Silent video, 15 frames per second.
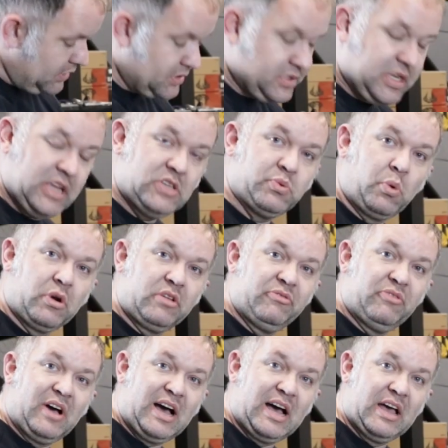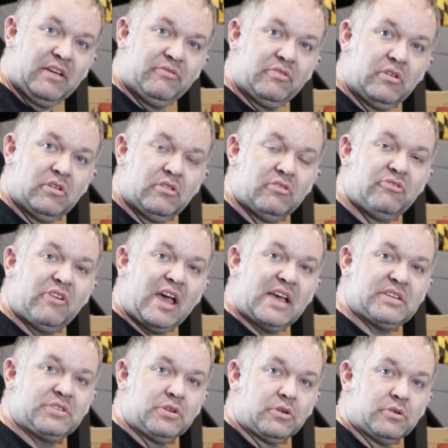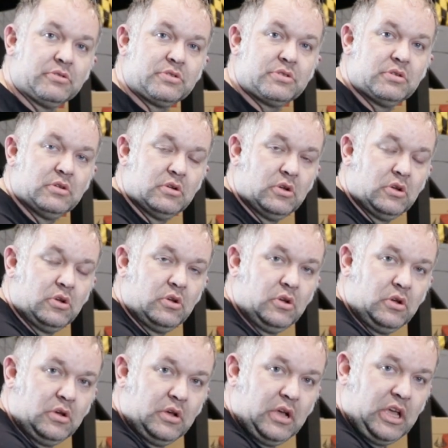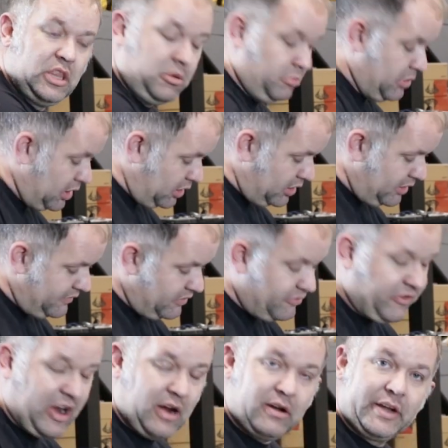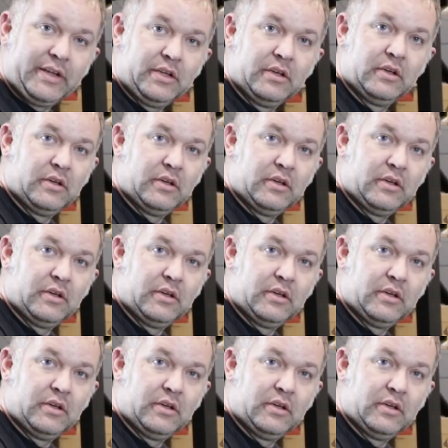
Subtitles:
T25 fasteners in the middle of the fairing